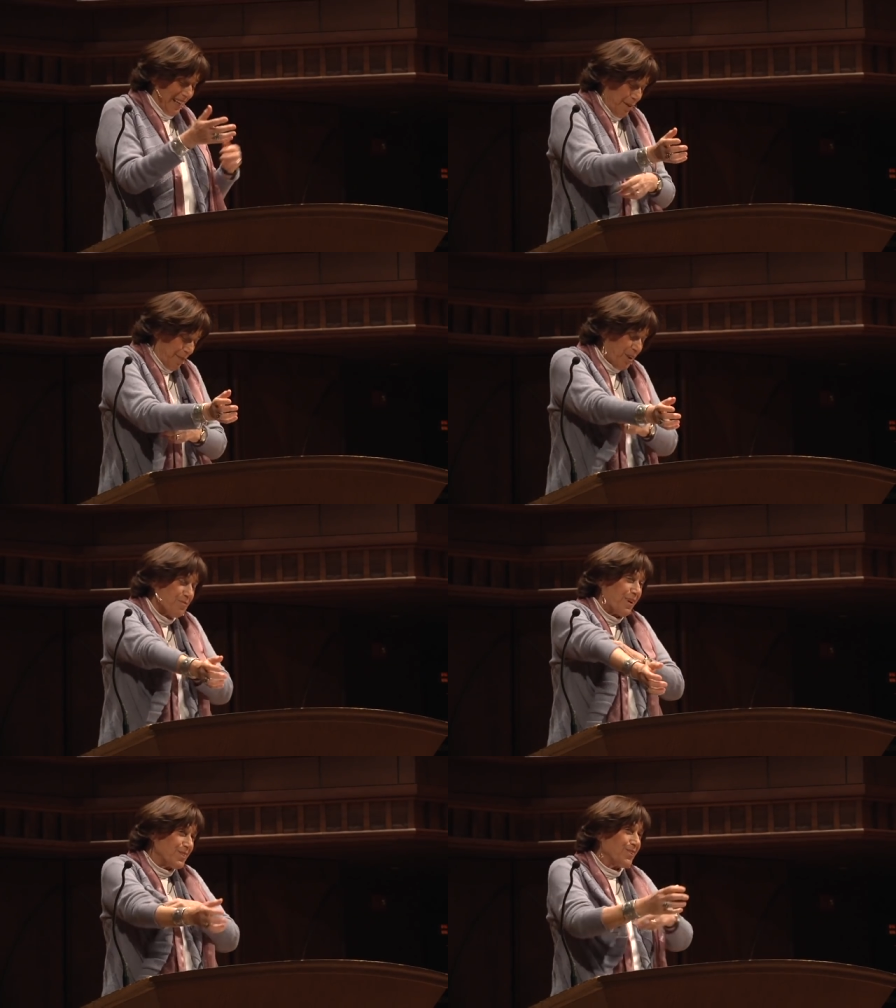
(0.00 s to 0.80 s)
many of
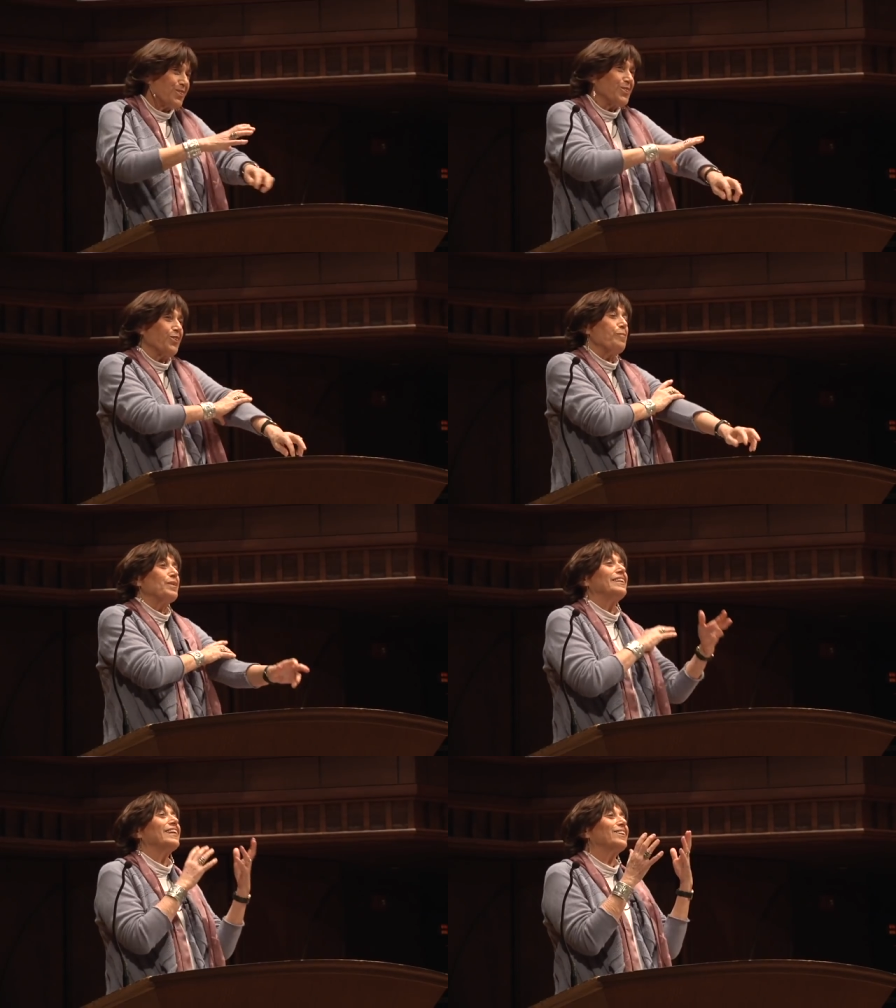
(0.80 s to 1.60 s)
my students know I'm
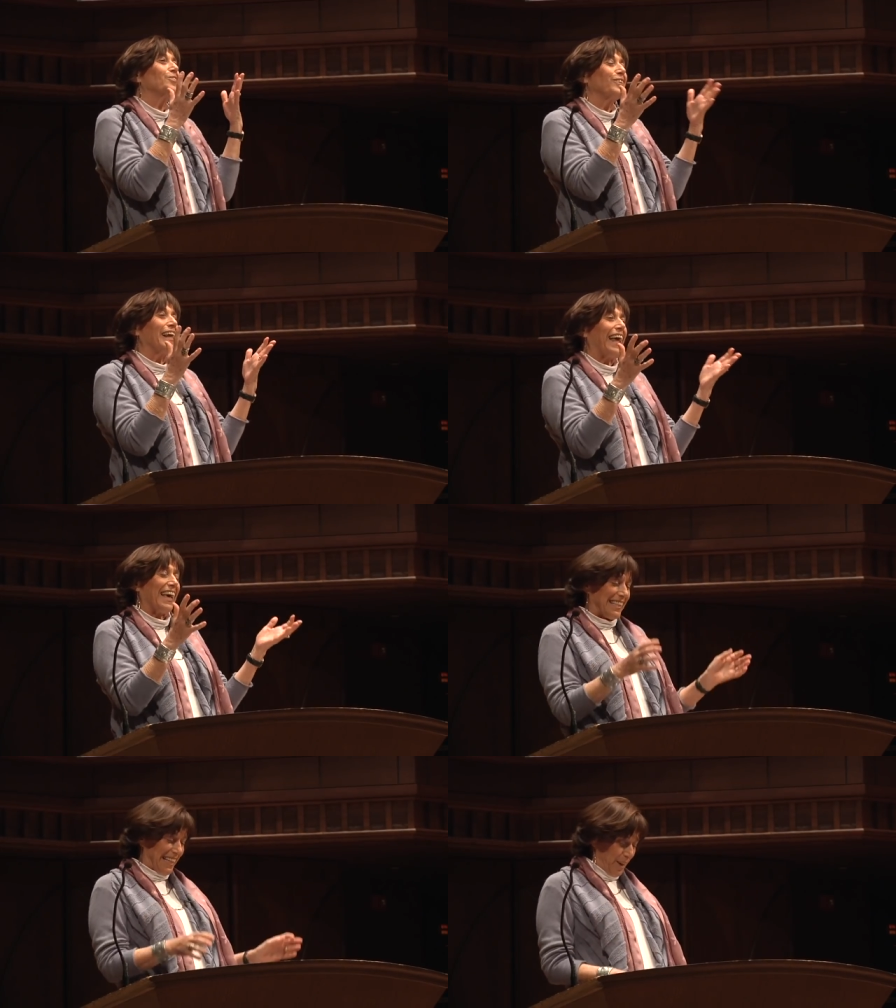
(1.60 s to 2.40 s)
addicted to the
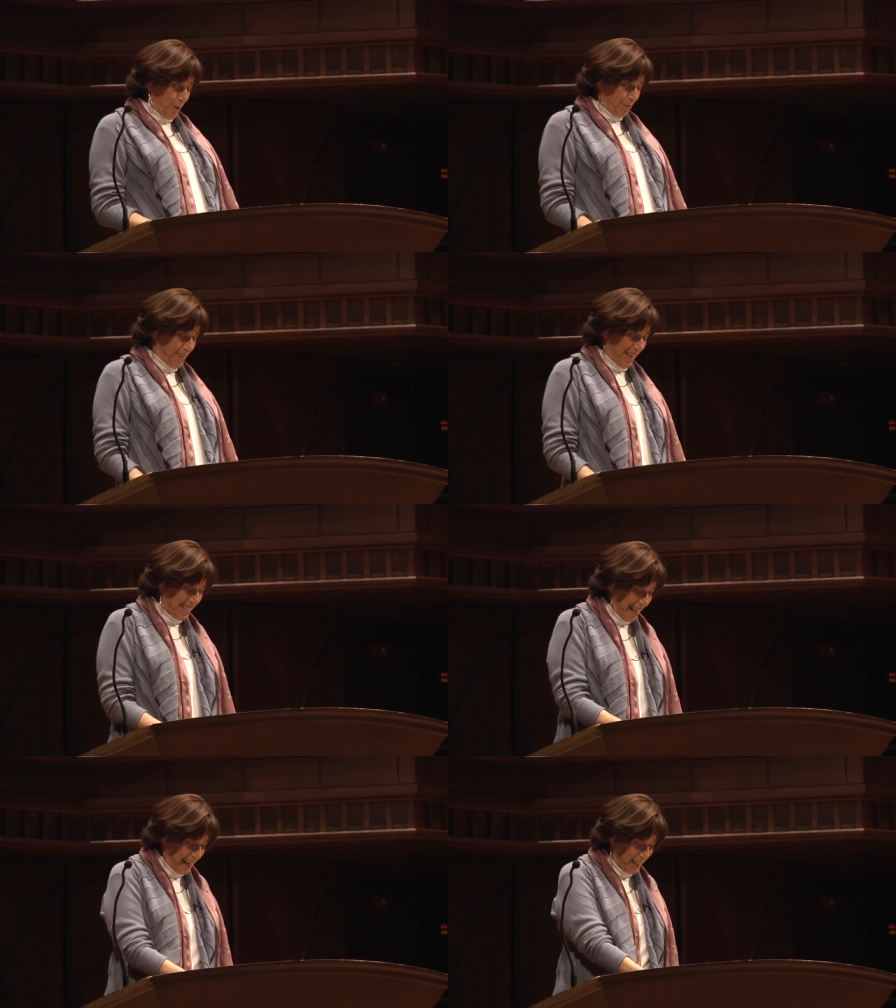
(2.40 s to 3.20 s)
last line of T.S.
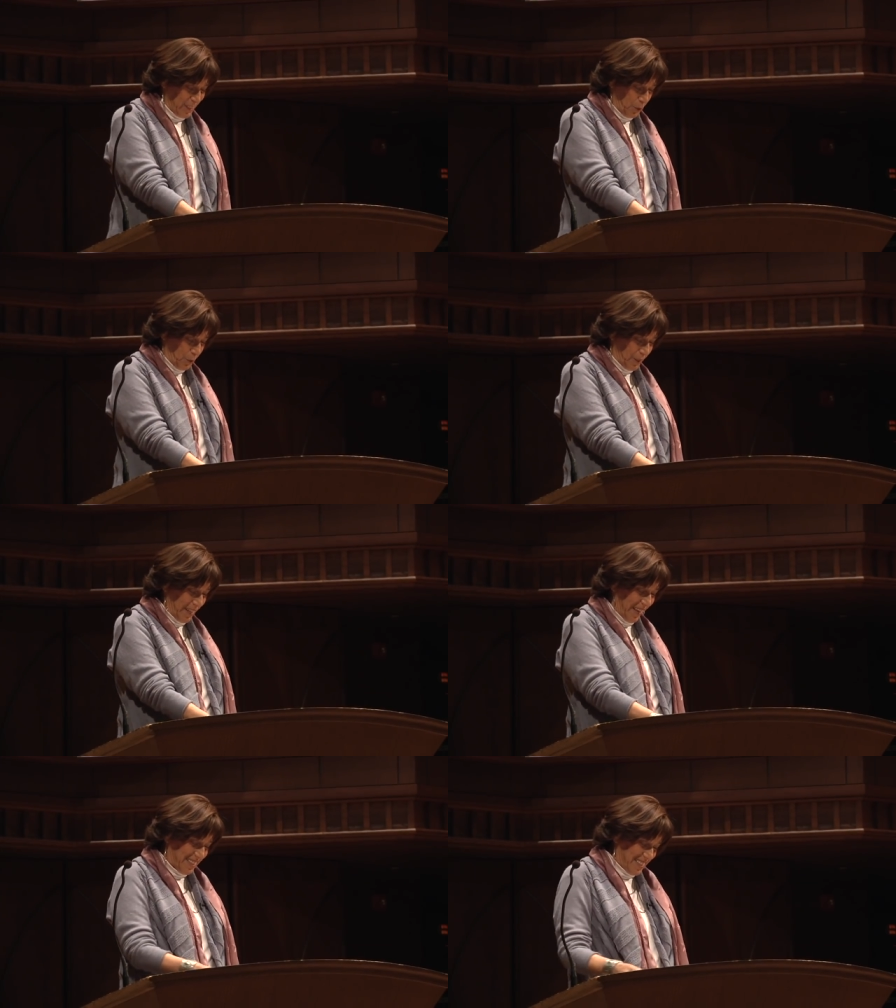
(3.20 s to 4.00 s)
Eliot's
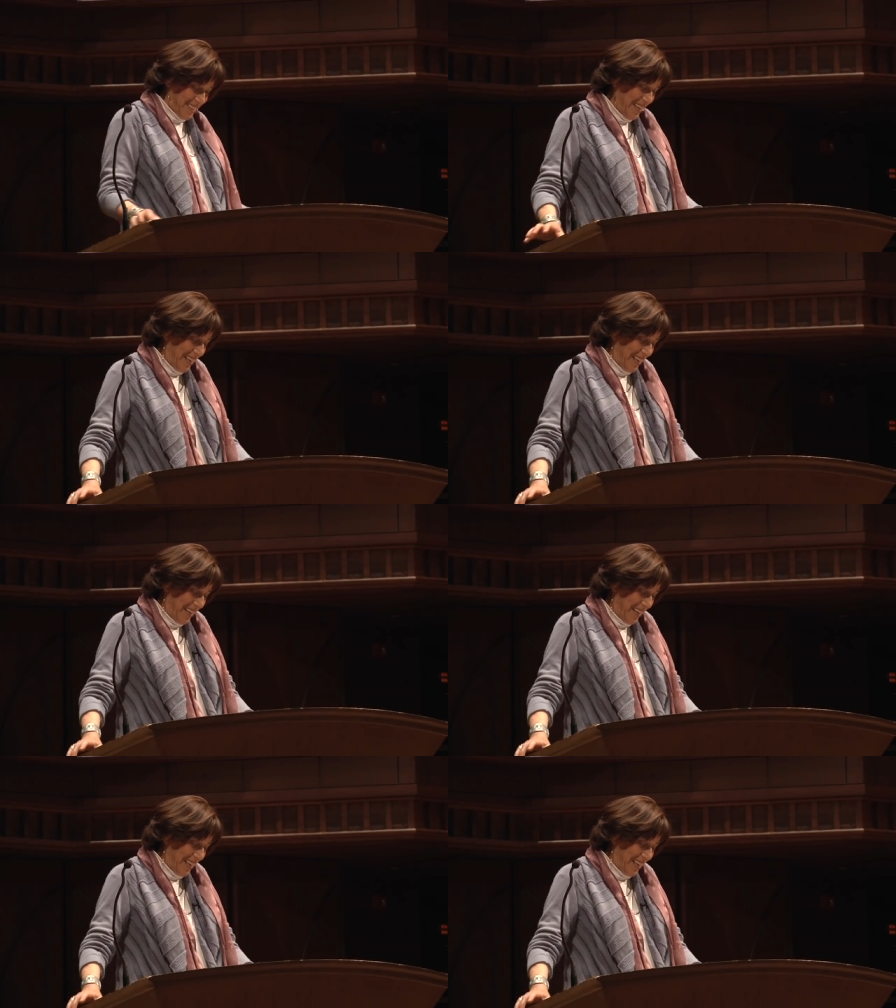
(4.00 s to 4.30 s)
quartets.